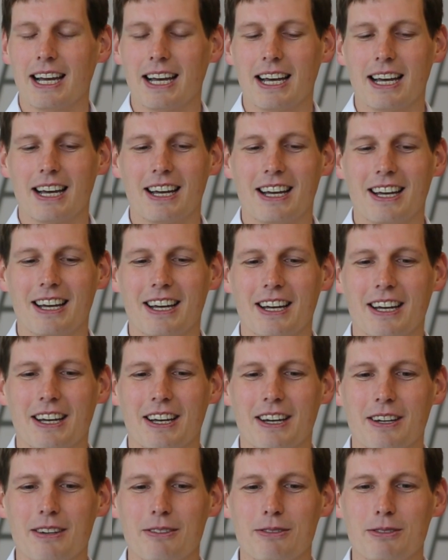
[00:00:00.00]

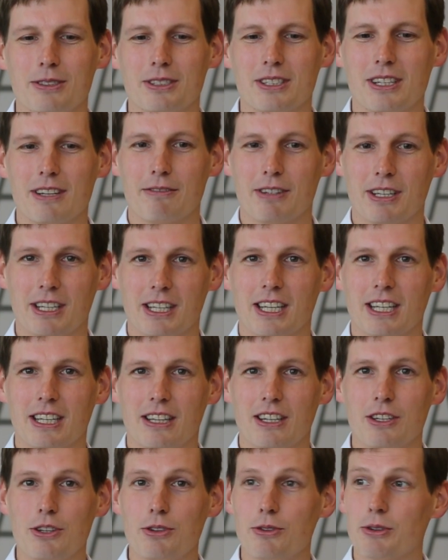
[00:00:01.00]
I was living
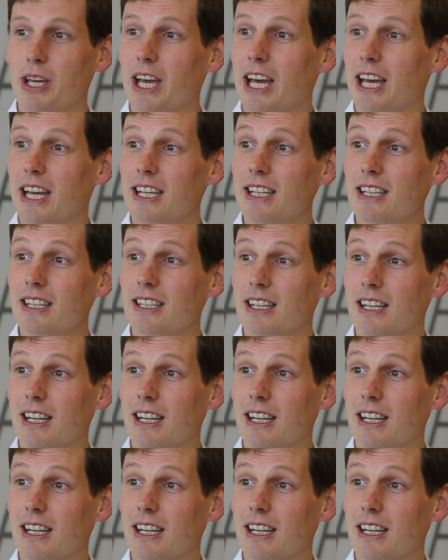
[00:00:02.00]
in the UK.